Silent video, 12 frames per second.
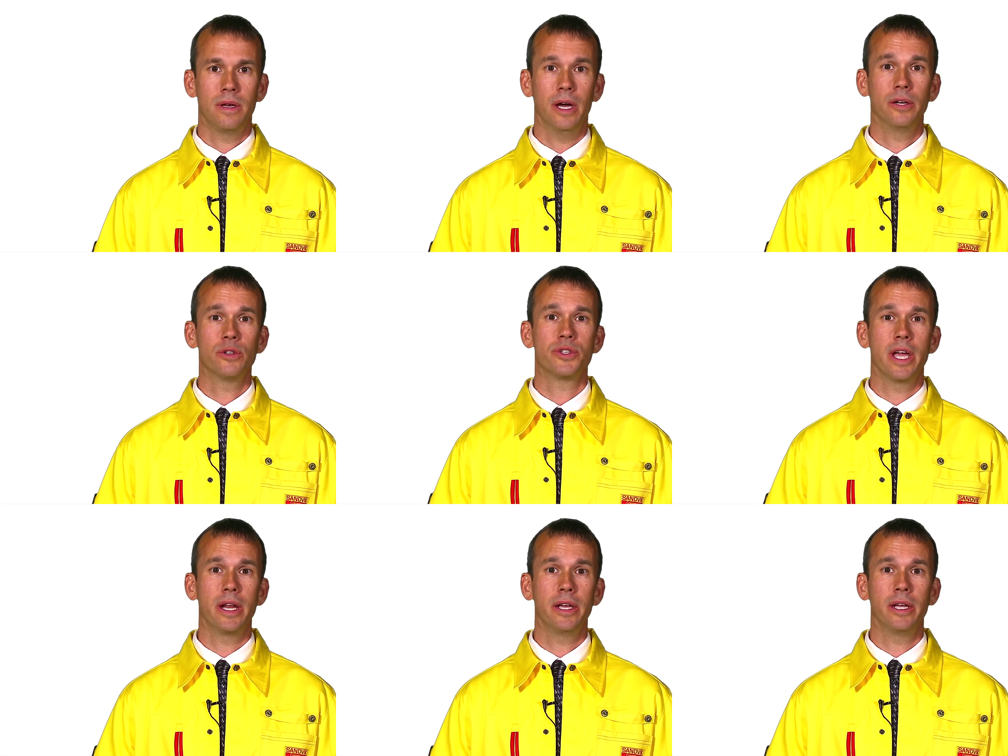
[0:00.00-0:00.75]

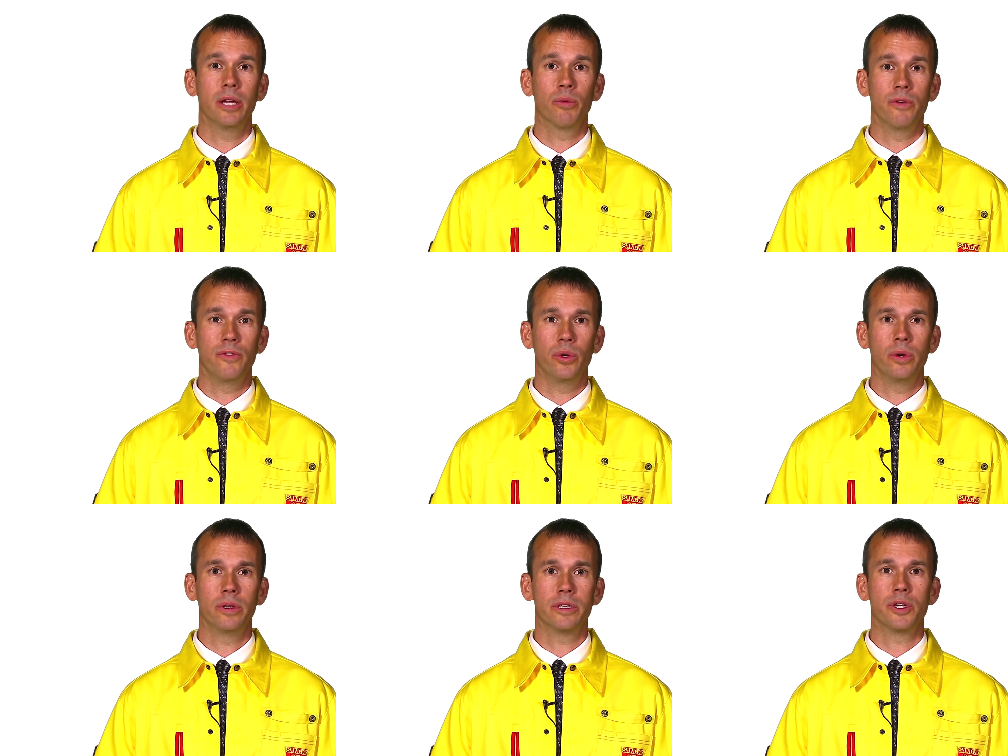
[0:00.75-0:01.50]
Understanding and
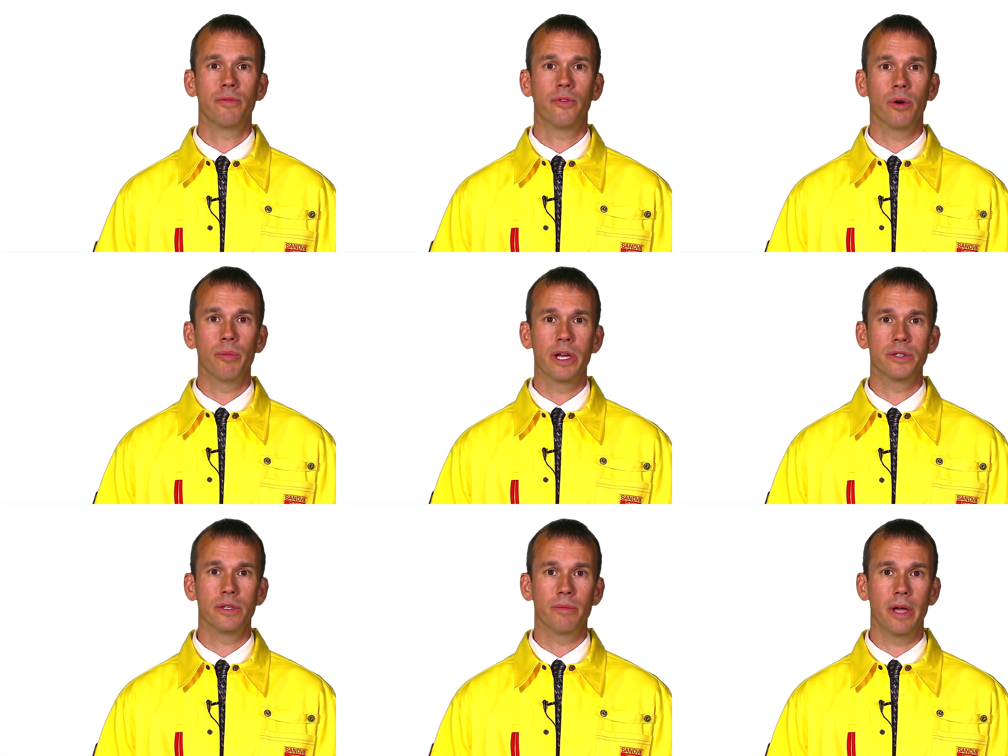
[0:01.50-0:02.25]
reviewing the chip
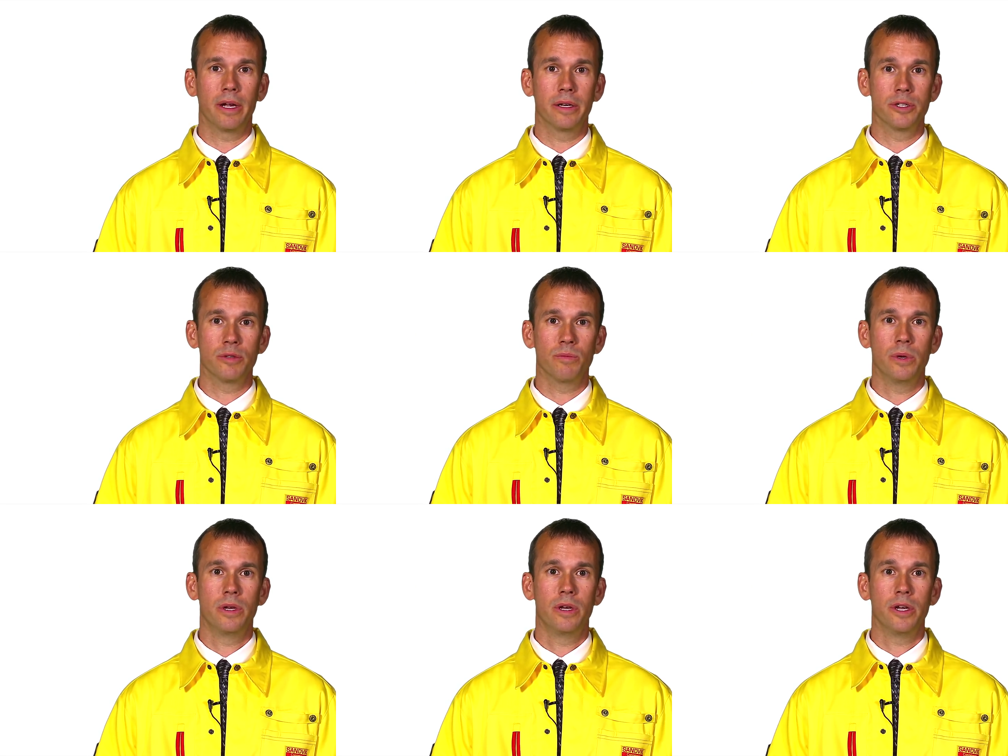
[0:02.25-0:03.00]
formation
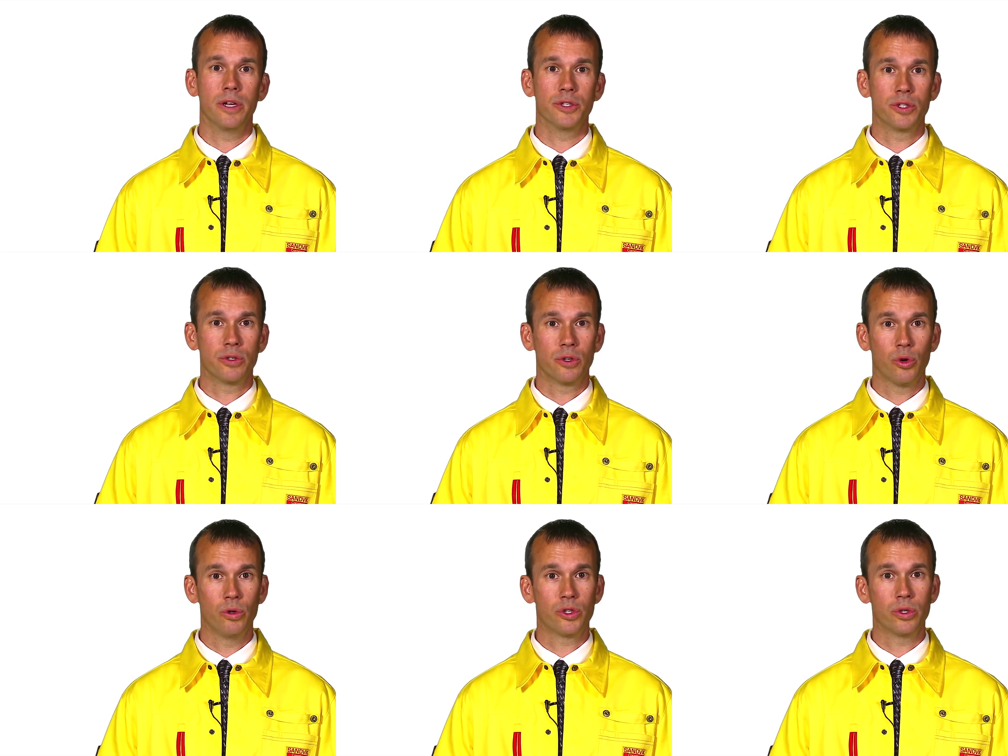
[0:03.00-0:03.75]
mechanism is
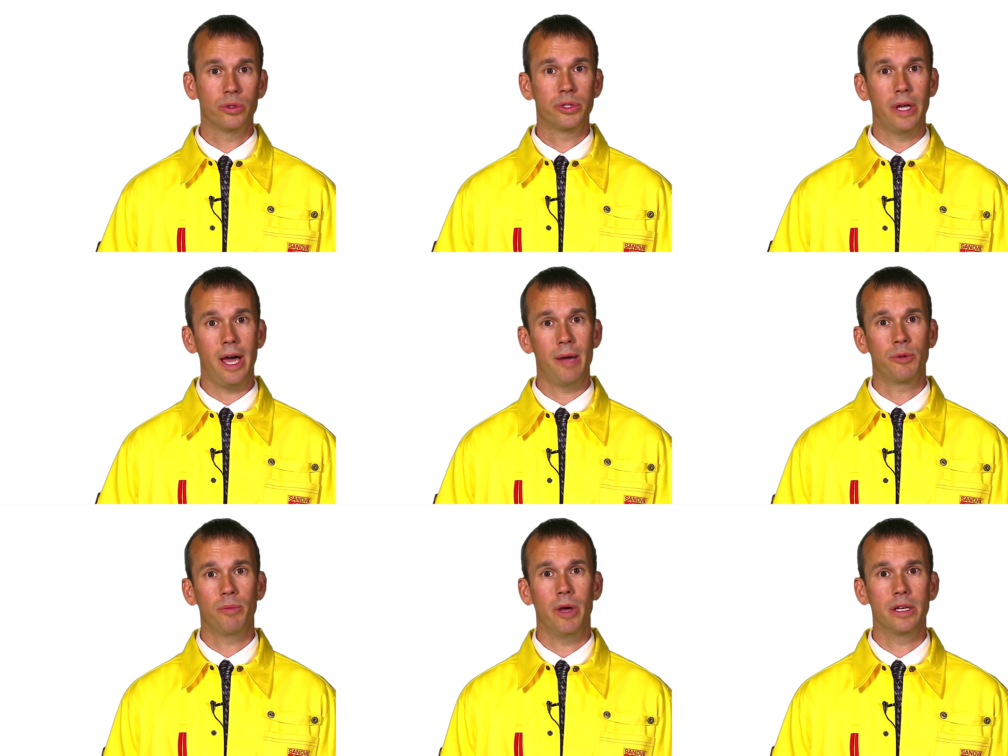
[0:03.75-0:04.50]
crucial to
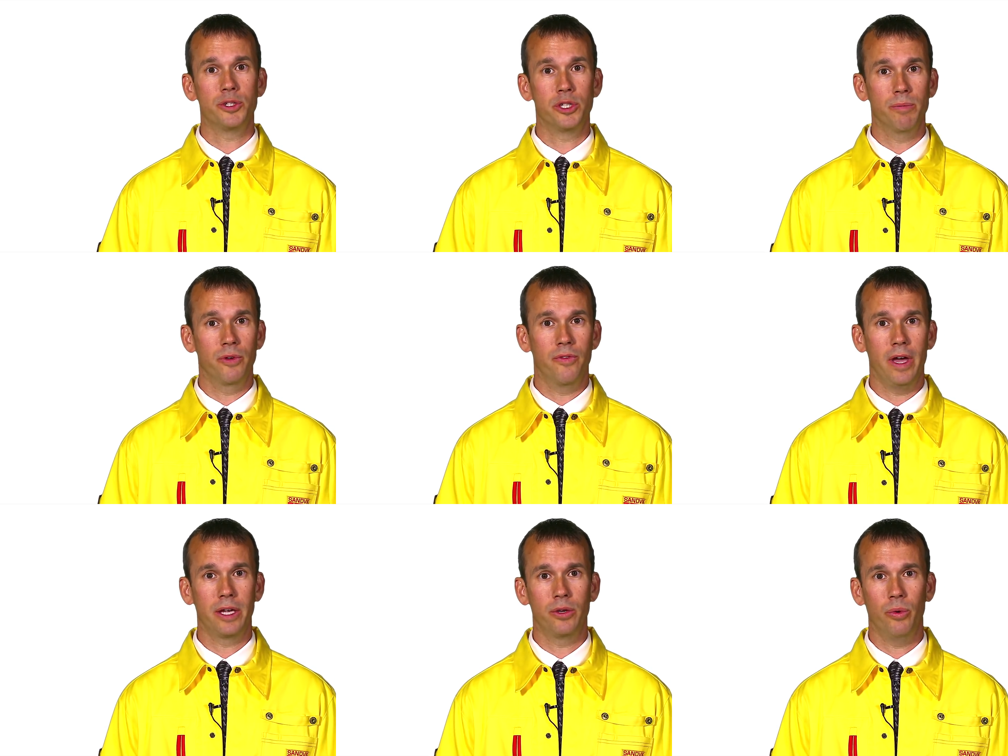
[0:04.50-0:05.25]
optimize chip
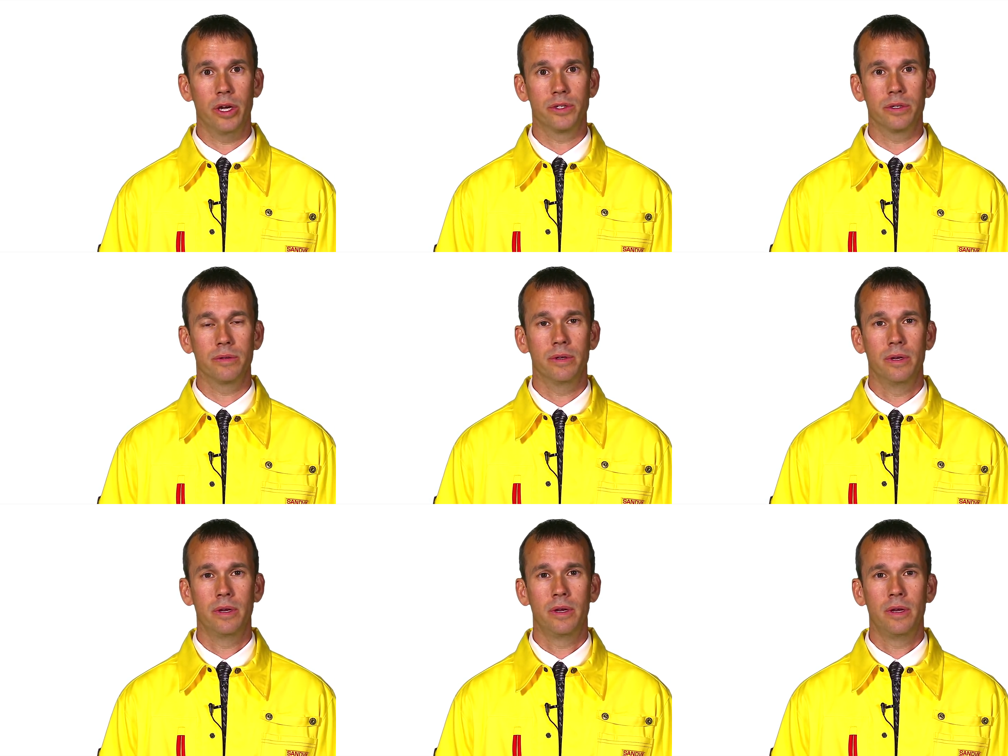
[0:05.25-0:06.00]
evacuation,
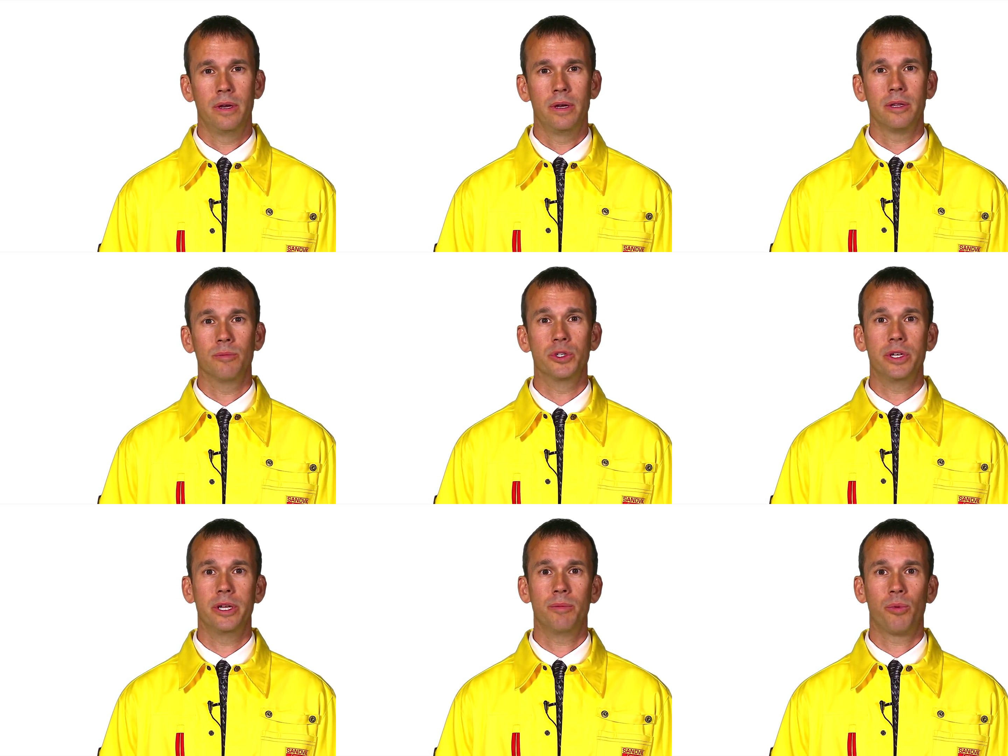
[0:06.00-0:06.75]
the
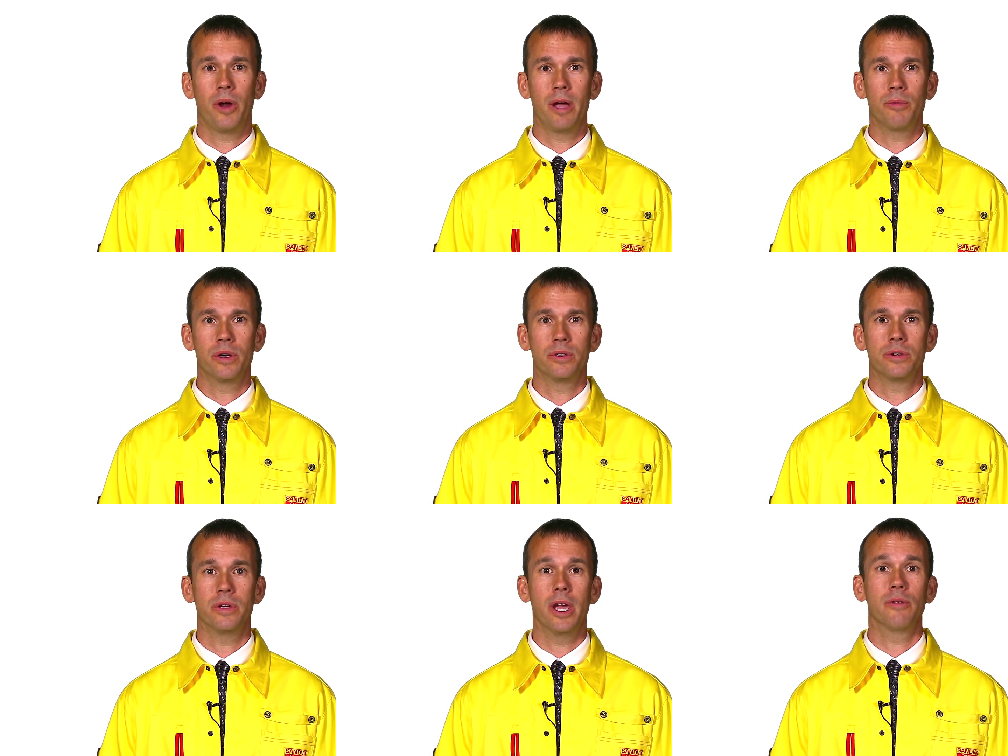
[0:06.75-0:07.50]
machining
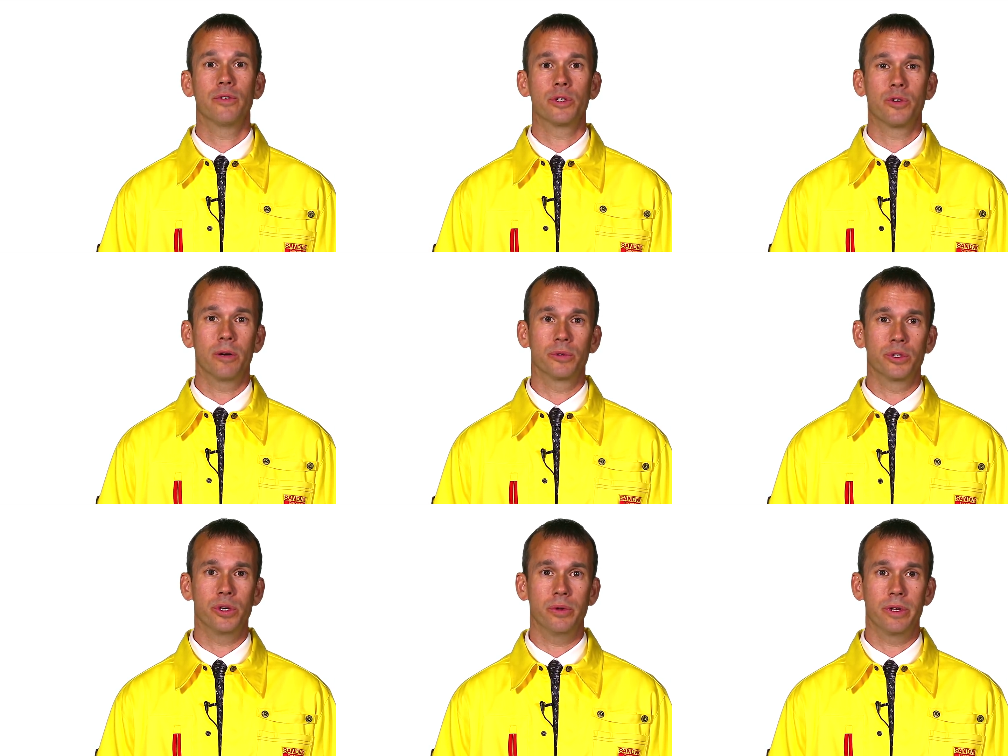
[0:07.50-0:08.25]
parameters, and for
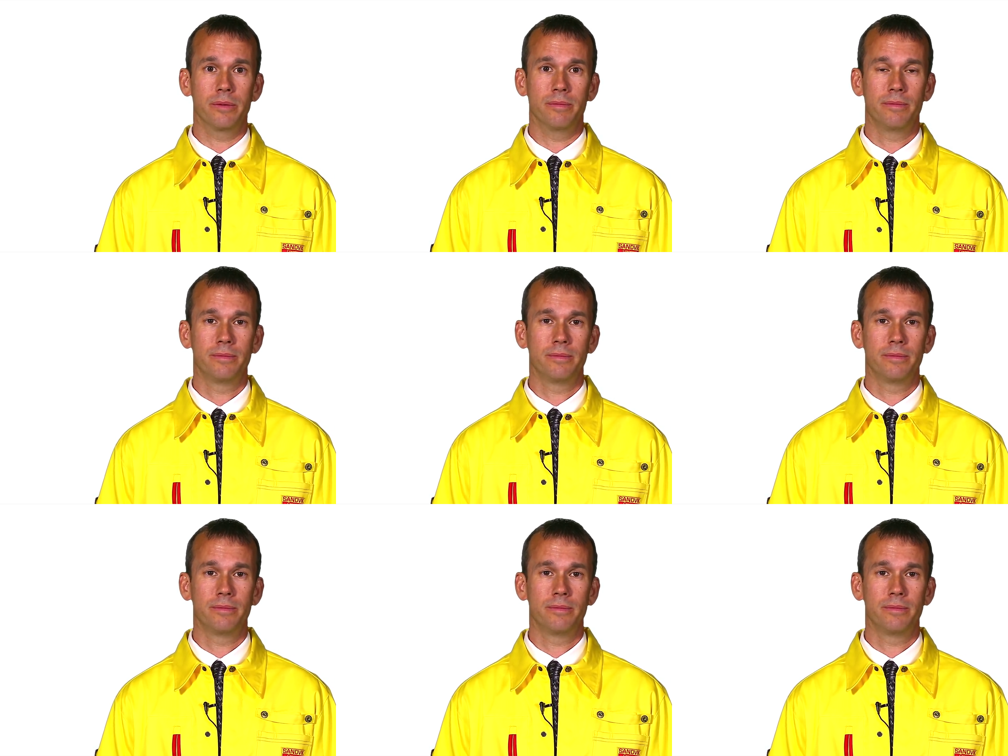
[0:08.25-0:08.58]
troubleshooting.